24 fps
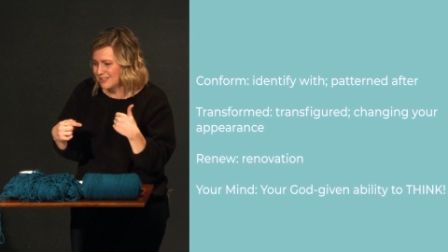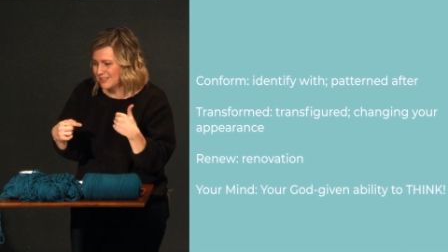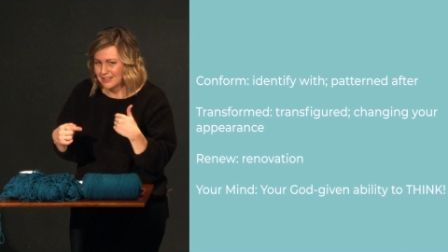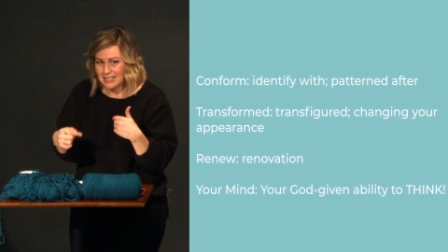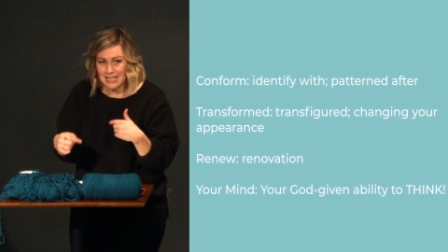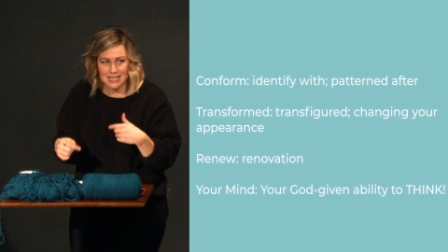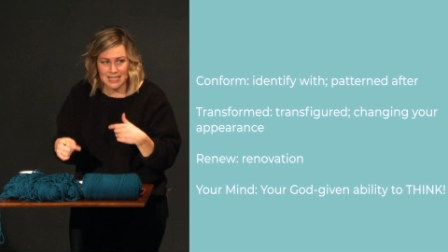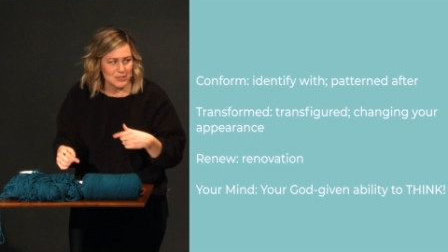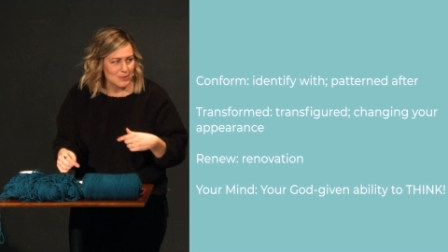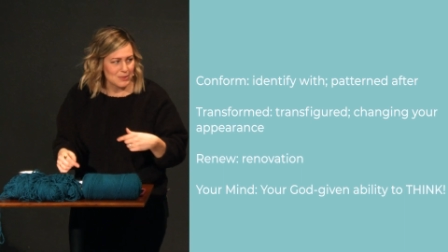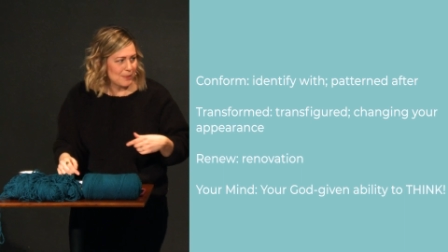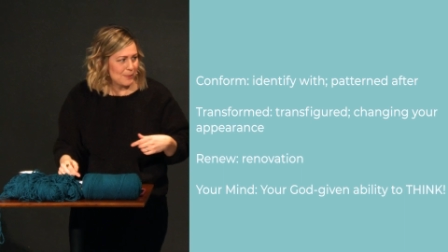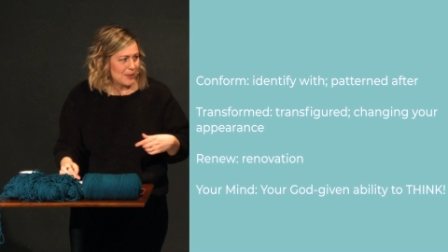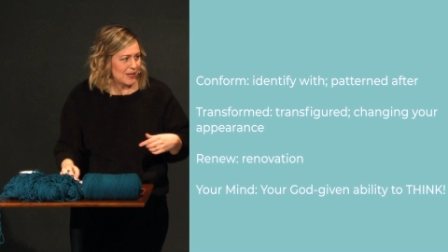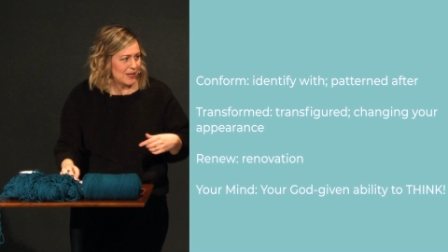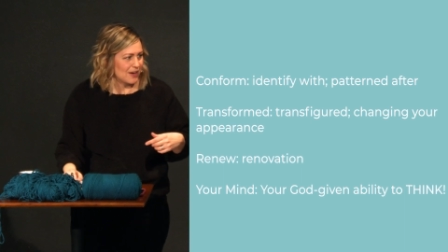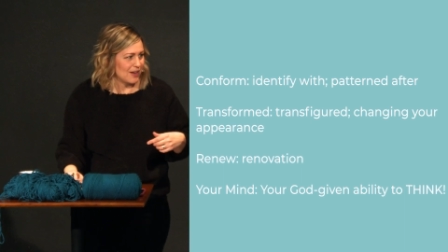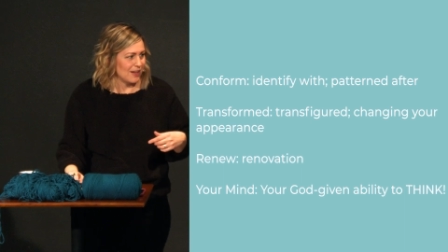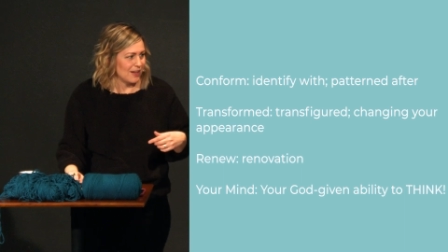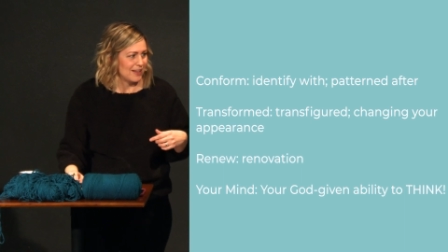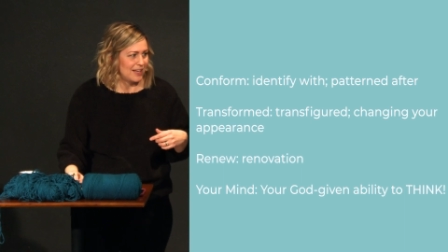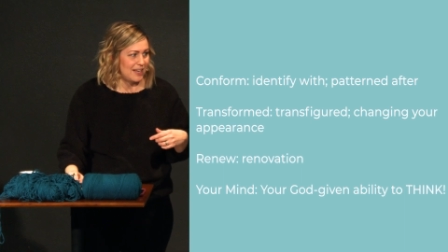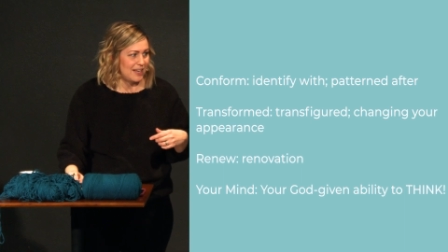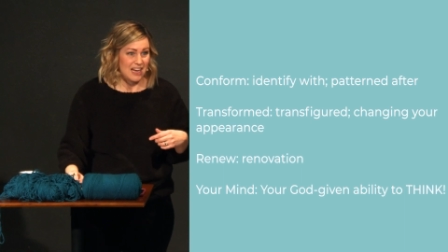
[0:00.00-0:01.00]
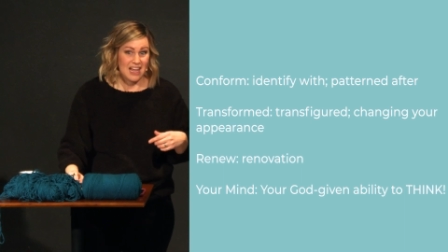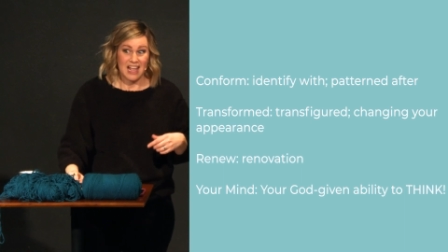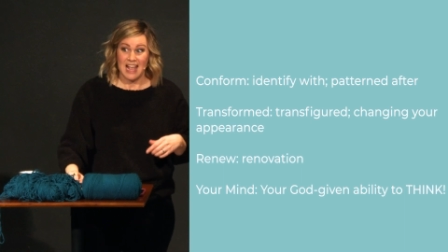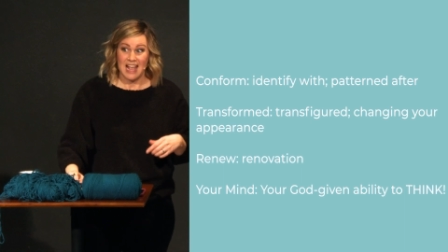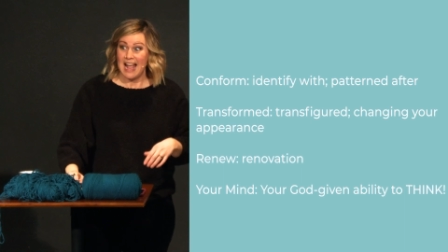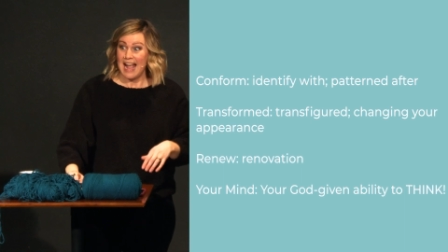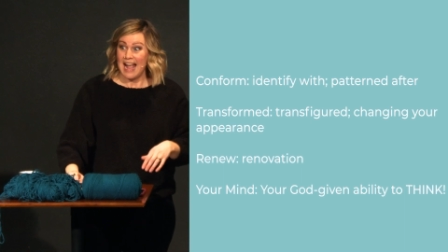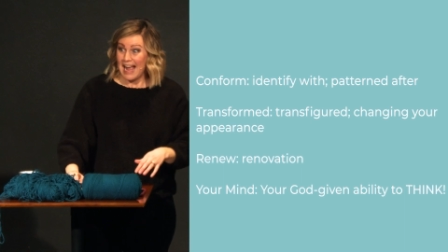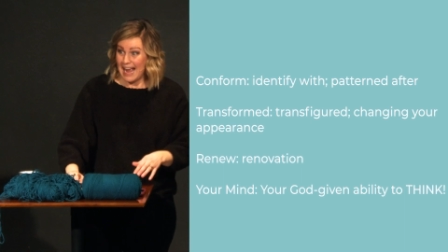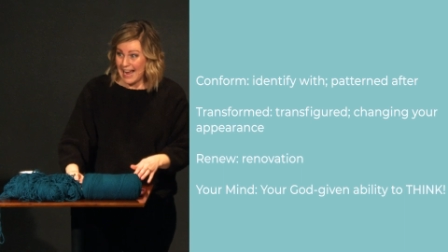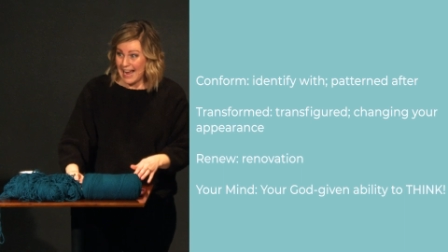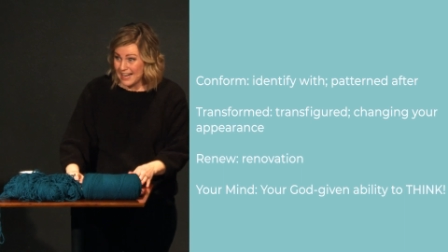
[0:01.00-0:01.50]
That's why we call it
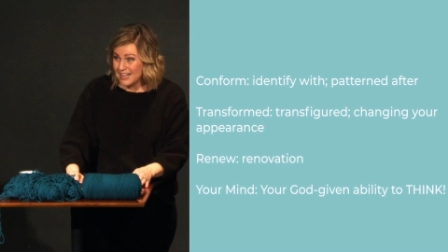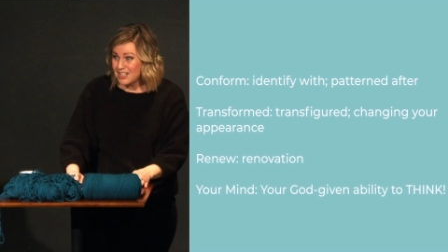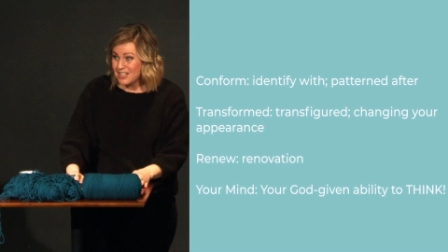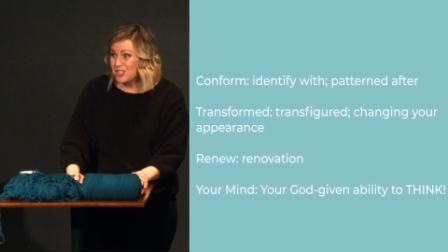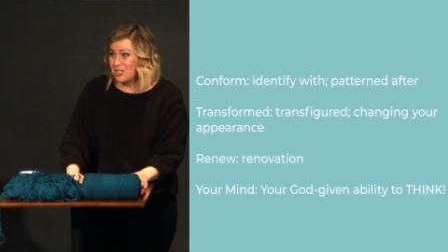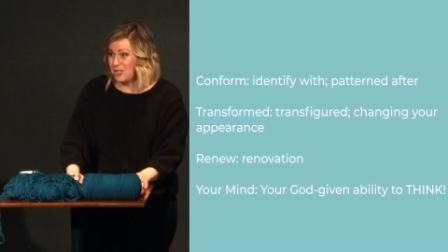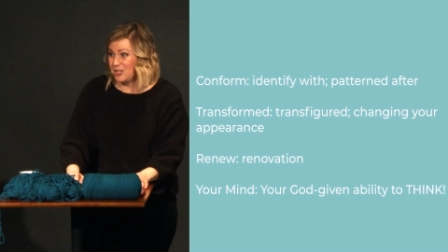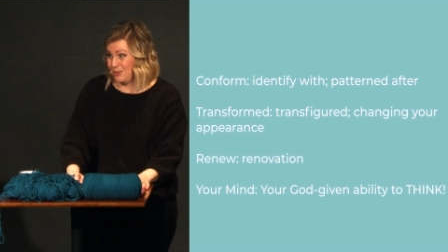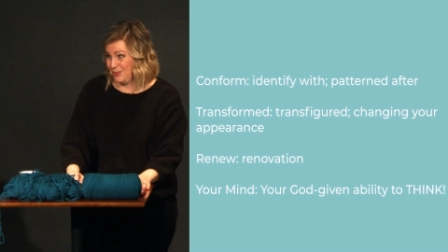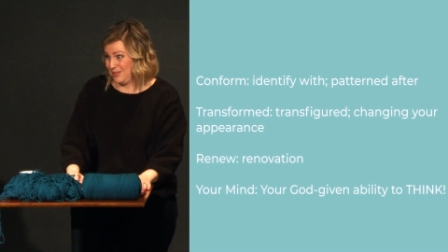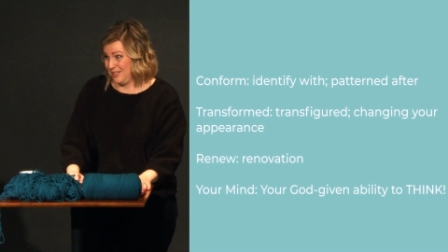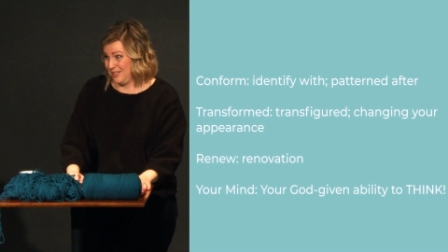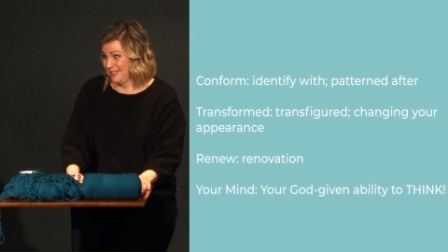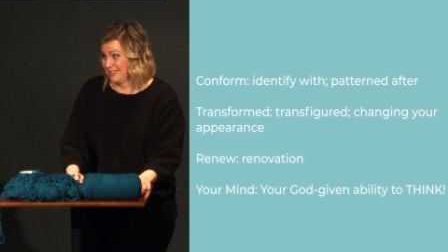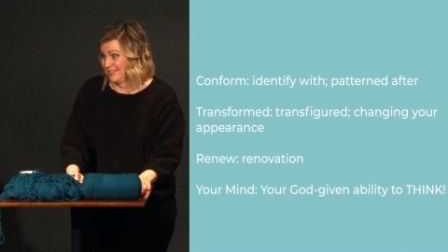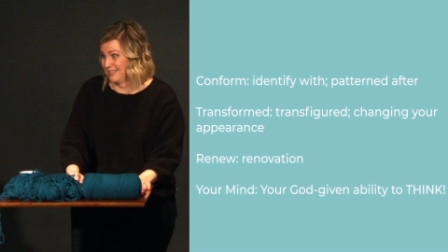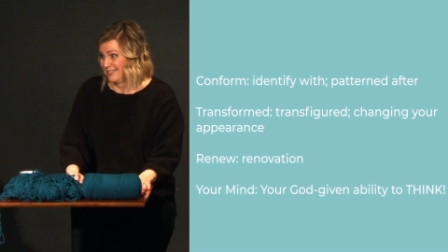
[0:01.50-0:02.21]
attitude.